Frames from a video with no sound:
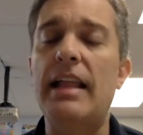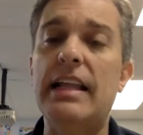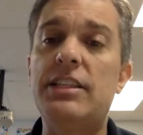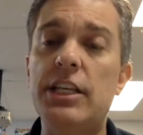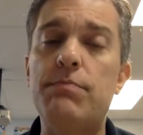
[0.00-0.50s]

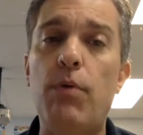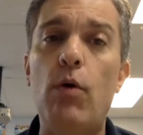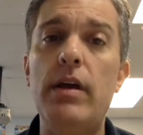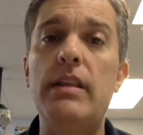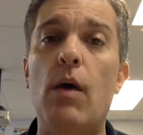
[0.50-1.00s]
at this
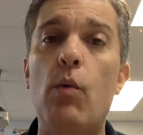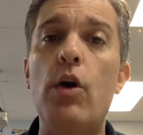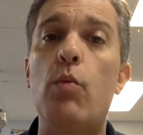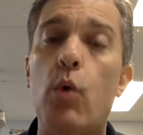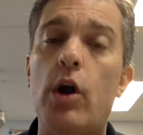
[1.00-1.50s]
point,
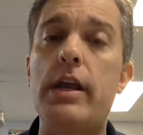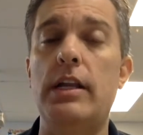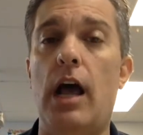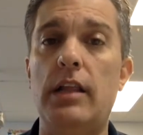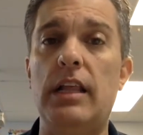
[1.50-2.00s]
we're
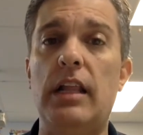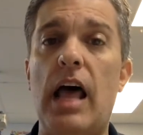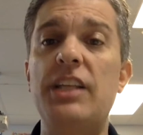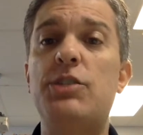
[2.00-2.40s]
working on the line,